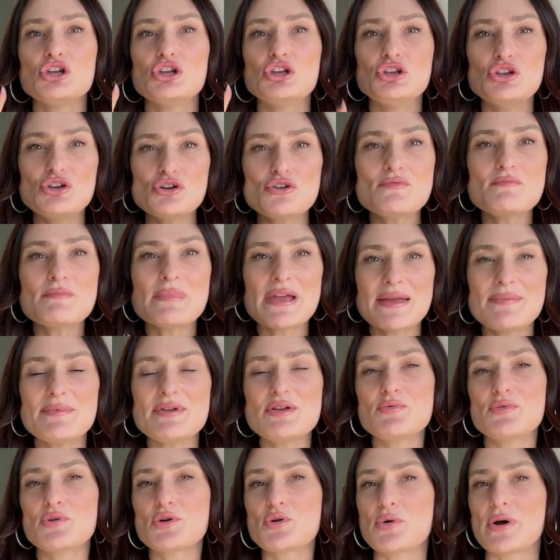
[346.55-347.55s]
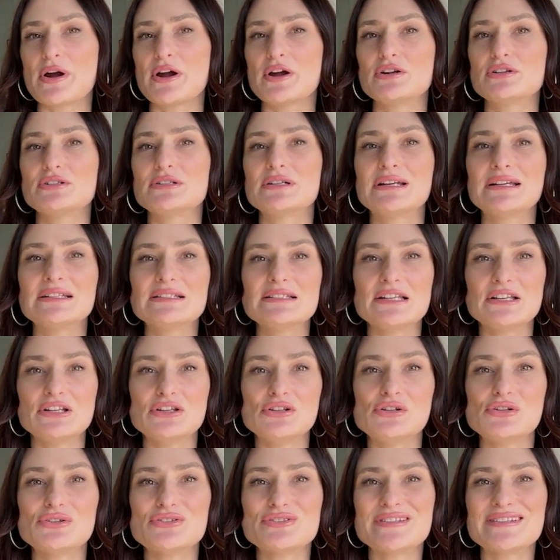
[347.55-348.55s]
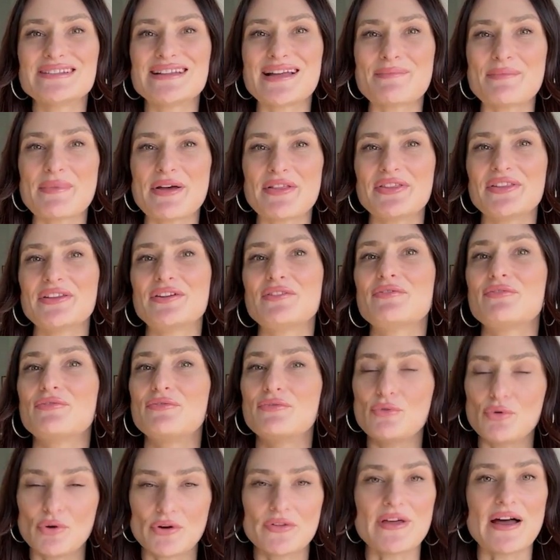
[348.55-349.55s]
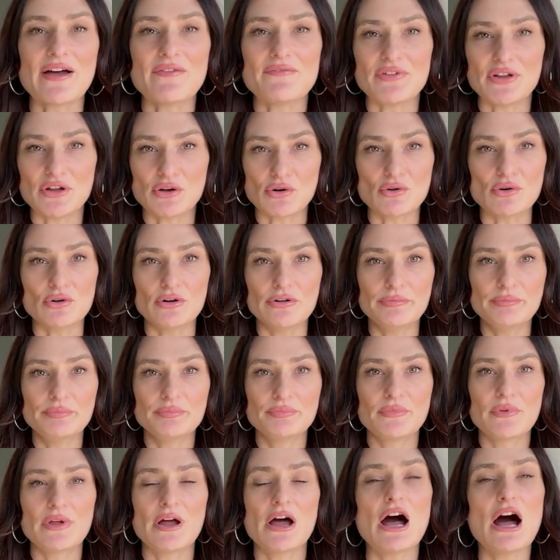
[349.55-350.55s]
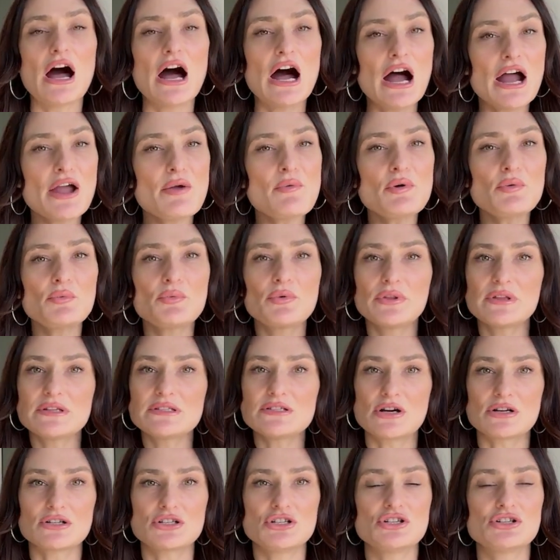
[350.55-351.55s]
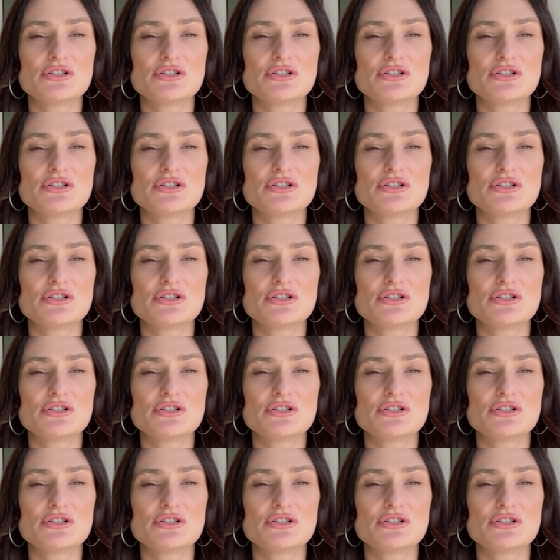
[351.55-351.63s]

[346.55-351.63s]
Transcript: you may be required to continue using that method for that vehicle. I would really talk to your